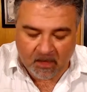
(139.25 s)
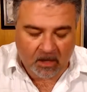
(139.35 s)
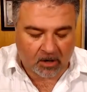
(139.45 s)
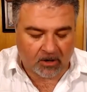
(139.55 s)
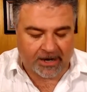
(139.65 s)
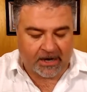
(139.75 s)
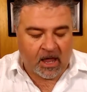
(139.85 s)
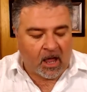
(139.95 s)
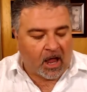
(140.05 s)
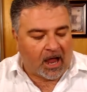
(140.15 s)
All right.
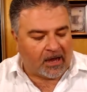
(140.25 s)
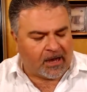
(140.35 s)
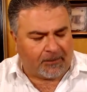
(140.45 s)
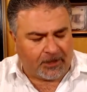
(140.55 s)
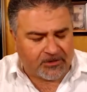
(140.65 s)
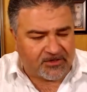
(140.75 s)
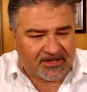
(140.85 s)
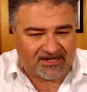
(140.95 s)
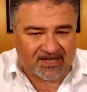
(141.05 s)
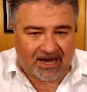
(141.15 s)
A couple other
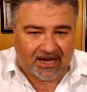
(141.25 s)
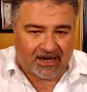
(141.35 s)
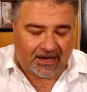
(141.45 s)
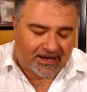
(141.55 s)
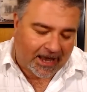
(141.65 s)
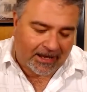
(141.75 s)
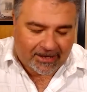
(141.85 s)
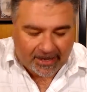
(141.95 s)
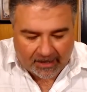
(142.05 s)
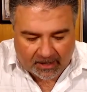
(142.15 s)
things that I can and
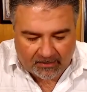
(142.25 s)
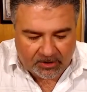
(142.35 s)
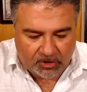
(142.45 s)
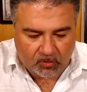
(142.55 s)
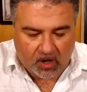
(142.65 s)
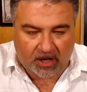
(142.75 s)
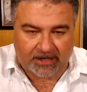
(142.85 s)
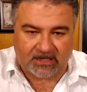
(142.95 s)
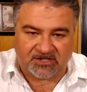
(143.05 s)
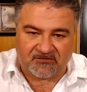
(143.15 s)
cannot do in
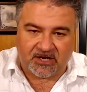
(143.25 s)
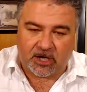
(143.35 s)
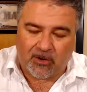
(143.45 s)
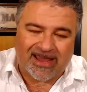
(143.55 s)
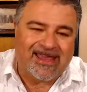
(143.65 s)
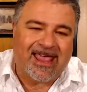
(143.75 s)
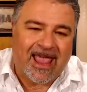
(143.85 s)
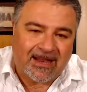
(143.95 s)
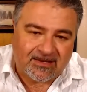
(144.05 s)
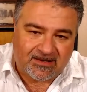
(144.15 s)
this video. I
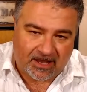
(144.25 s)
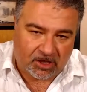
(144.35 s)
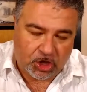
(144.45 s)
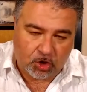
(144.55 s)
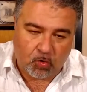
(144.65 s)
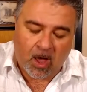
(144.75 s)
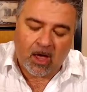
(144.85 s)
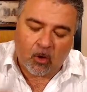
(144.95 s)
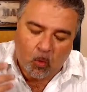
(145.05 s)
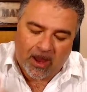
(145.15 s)
can't tell you
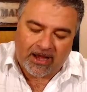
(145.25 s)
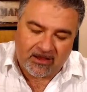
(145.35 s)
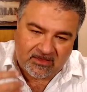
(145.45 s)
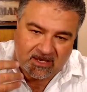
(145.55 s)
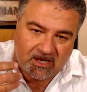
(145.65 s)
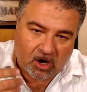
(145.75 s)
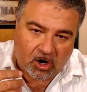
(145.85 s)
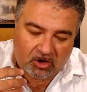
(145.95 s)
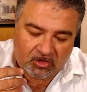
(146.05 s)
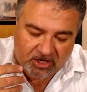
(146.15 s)
when the
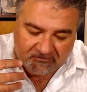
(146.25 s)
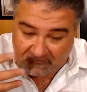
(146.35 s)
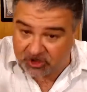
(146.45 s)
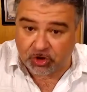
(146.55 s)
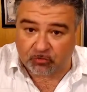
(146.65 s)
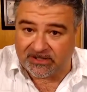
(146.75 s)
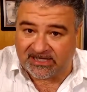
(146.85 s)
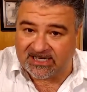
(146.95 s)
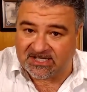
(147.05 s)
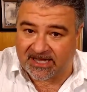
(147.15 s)
official
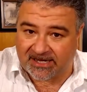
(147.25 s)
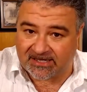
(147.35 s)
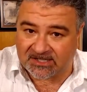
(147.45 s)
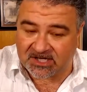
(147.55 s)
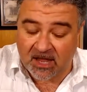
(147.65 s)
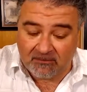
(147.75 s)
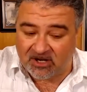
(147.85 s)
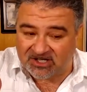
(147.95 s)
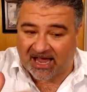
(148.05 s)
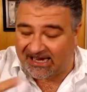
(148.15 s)
release date is
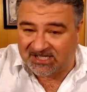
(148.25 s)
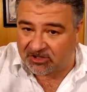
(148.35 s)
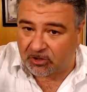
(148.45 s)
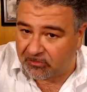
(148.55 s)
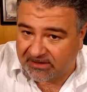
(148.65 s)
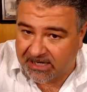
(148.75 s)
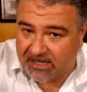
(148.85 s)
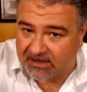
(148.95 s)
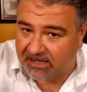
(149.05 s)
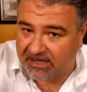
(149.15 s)
because I still don't think
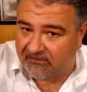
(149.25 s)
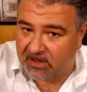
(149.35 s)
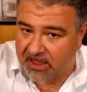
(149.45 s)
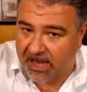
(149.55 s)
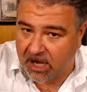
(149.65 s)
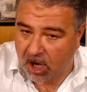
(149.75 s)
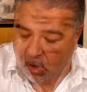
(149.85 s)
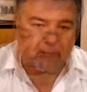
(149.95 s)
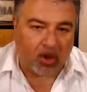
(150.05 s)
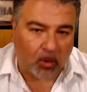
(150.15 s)
that even they know.
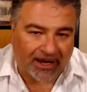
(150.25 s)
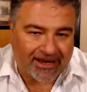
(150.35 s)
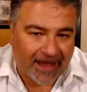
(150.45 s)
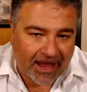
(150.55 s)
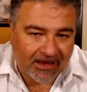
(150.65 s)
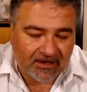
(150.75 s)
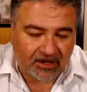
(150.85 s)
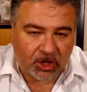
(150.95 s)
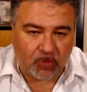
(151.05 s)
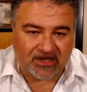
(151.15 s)
But what I can tell
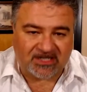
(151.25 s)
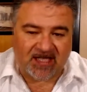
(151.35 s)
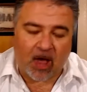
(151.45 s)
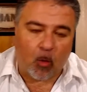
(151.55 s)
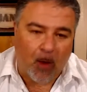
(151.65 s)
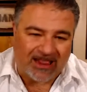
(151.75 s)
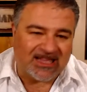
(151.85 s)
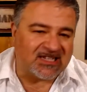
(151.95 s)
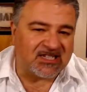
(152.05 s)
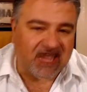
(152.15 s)
you is that when
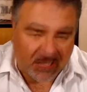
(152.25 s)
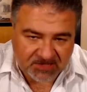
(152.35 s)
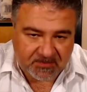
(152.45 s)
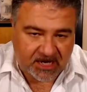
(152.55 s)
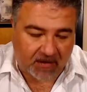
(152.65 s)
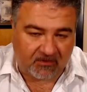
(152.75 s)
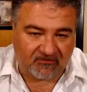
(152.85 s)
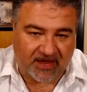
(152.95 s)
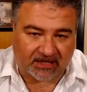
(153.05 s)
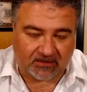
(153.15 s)
this does become
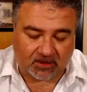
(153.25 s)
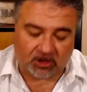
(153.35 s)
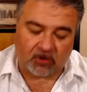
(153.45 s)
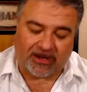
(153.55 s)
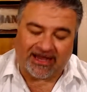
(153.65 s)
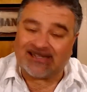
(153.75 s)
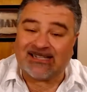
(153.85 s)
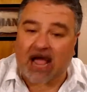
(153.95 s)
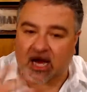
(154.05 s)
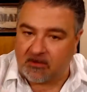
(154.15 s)
available, okay, it's
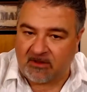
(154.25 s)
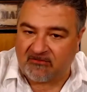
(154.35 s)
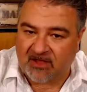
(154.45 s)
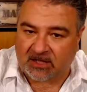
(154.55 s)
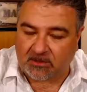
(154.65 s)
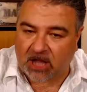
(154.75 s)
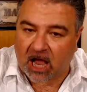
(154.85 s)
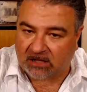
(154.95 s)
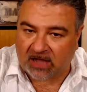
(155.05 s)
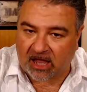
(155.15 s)
not going to be available
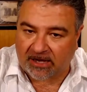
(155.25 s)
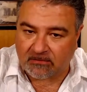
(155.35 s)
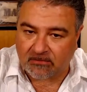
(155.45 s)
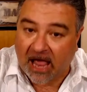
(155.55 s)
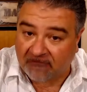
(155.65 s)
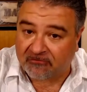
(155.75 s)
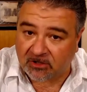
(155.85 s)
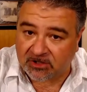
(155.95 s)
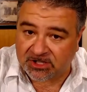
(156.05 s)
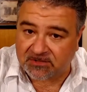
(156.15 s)
online at
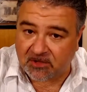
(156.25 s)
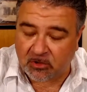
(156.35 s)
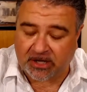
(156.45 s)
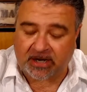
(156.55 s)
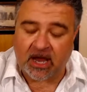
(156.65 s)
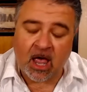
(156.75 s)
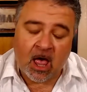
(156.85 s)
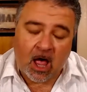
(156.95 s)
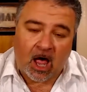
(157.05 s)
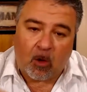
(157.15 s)
first, okay?
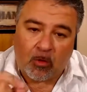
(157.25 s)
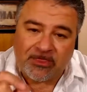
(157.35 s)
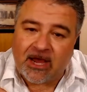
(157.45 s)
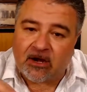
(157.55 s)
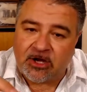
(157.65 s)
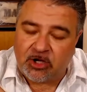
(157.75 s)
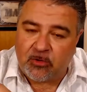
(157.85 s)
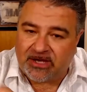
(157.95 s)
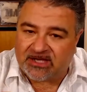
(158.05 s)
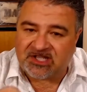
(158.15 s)
What they are
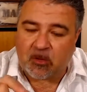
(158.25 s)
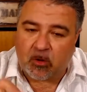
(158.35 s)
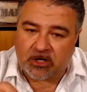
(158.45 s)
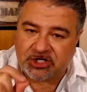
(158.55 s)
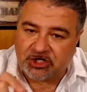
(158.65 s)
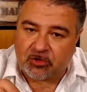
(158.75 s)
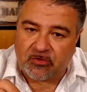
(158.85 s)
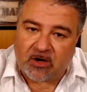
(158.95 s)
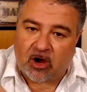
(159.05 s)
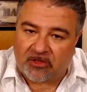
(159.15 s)
doing is they want to show
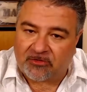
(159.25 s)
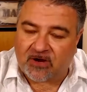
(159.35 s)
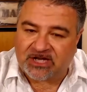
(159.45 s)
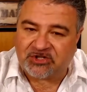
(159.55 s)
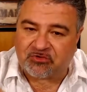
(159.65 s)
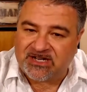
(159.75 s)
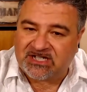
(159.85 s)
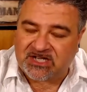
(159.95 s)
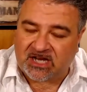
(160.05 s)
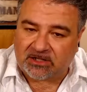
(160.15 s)
their authorized
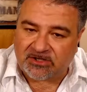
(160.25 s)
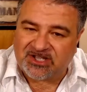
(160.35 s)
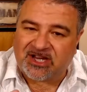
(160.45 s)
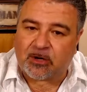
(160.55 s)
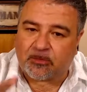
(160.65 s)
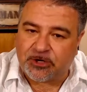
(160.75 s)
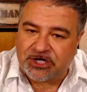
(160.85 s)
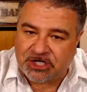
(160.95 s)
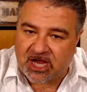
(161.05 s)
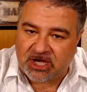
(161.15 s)
resellers their
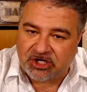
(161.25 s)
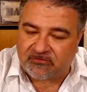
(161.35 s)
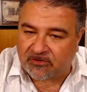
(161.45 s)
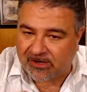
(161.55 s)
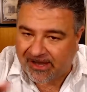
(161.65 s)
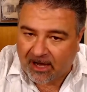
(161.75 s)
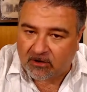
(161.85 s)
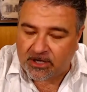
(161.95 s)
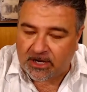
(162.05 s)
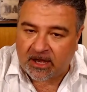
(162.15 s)
appreciation for
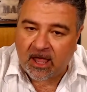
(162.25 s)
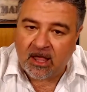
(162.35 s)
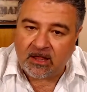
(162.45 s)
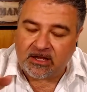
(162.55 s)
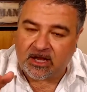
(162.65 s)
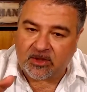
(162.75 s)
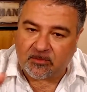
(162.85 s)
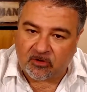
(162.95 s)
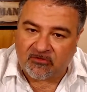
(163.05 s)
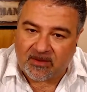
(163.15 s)
carrying the other
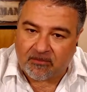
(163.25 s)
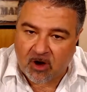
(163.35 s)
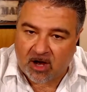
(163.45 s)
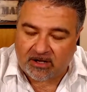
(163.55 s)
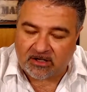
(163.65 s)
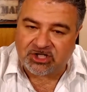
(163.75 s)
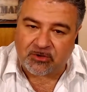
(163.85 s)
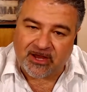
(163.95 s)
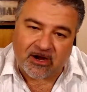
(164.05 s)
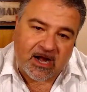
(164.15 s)
ProVape product, so
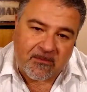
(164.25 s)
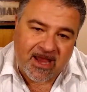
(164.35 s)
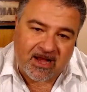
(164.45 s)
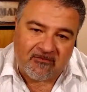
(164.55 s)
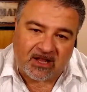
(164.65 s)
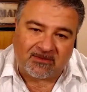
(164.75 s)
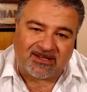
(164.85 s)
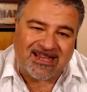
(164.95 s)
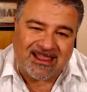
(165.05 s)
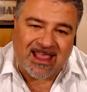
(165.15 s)
they are going to make it available
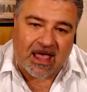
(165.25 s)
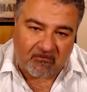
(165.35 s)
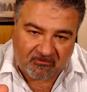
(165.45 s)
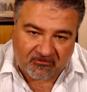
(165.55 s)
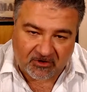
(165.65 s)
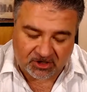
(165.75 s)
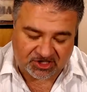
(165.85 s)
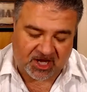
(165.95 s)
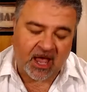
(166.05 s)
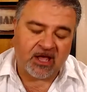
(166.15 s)
to them
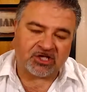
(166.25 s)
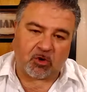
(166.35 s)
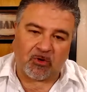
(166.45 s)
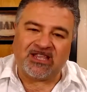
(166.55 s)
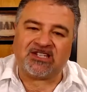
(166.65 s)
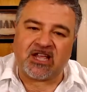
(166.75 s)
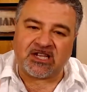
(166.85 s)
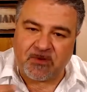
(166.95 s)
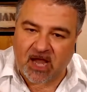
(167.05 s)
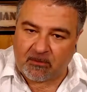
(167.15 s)
first. So when this does
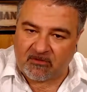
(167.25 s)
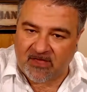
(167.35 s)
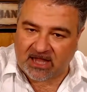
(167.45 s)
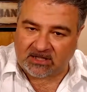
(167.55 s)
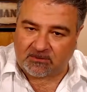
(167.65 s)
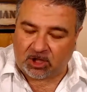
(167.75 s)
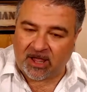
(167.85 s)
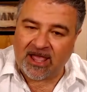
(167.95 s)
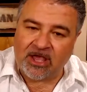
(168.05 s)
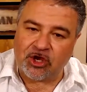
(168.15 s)
become available,
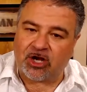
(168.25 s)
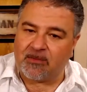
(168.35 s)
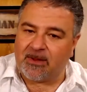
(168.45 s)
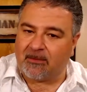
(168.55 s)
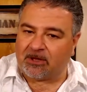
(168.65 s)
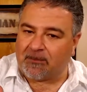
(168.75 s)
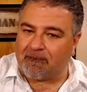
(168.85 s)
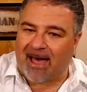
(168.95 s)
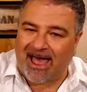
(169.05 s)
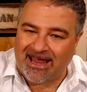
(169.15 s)
you're going to be able to
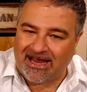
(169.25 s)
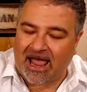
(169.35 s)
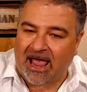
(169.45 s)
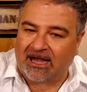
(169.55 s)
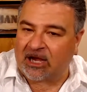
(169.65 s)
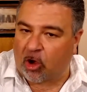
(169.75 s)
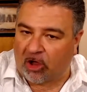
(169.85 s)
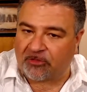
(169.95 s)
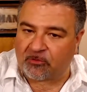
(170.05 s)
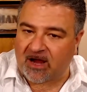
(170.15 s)
buy it at an
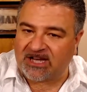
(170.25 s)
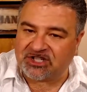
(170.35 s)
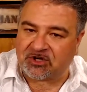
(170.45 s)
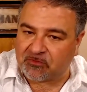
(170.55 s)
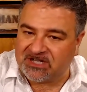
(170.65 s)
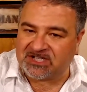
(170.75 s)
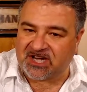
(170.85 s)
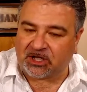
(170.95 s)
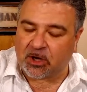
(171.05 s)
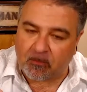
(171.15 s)
authorized
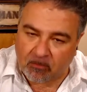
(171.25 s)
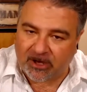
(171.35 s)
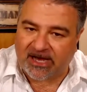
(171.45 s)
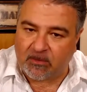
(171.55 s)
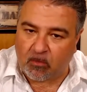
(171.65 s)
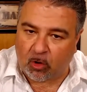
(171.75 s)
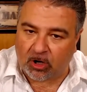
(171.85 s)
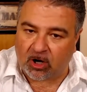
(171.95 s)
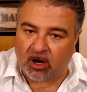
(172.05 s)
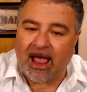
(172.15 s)
reseller, brick and
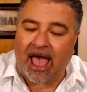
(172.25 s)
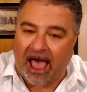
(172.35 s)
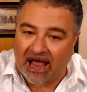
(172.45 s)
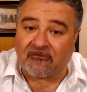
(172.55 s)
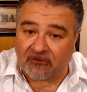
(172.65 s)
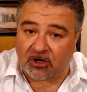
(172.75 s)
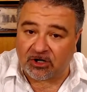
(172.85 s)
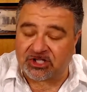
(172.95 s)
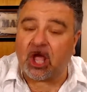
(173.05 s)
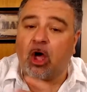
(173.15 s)
mortar, at
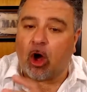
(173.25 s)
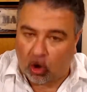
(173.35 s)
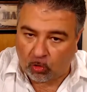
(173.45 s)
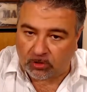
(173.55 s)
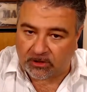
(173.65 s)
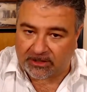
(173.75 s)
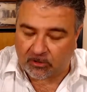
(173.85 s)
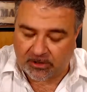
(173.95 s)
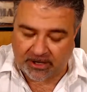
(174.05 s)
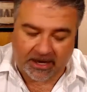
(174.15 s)
first only,
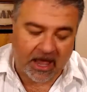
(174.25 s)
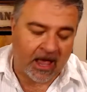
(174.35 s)
okay?